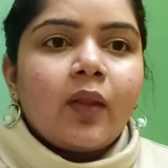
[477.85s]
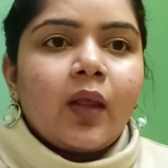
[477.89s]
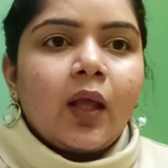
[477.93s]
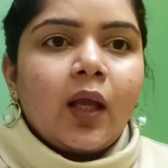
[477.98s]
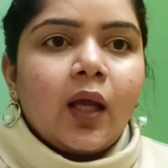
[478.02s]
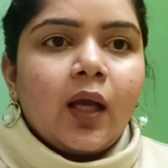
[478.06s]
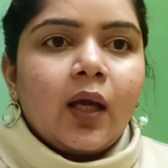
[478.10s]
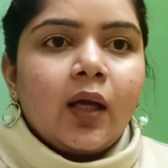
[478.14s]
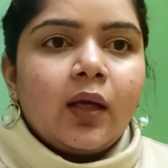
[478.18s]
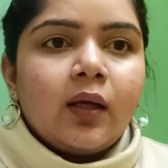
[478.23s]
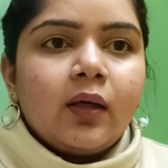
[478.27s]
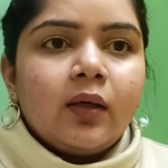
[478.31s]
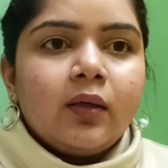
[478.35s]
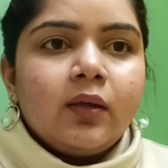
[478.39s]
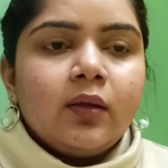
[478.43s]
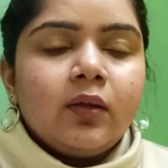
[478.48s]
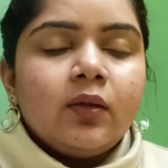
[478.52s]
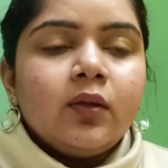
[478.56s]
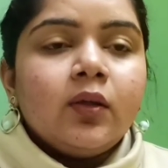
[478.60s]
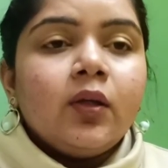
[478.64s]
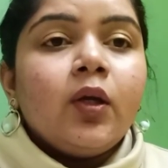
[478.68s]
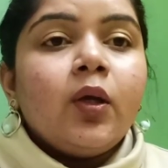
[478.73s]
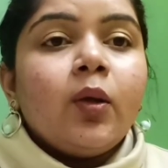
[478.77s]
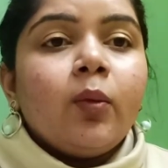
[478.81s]
and
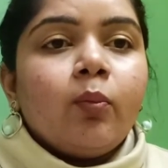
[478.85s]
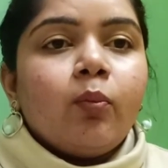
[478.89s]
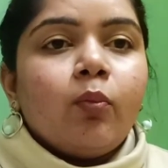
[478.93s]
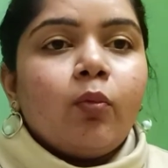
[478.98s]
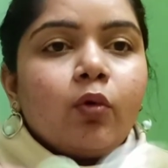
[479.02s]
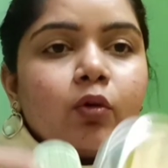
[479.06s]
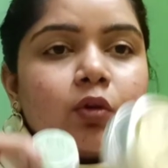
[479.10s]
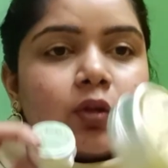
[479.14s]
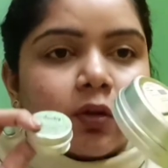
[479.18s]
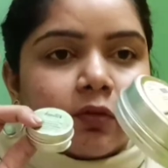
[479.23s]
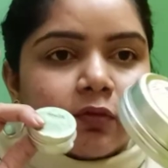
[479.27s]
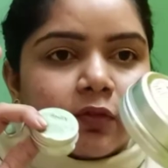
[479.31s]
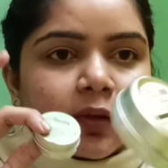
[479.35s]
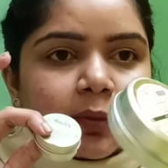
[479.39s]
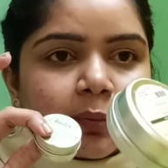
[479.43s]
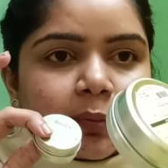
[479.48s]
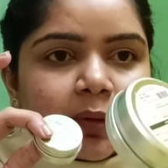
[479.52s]
both of them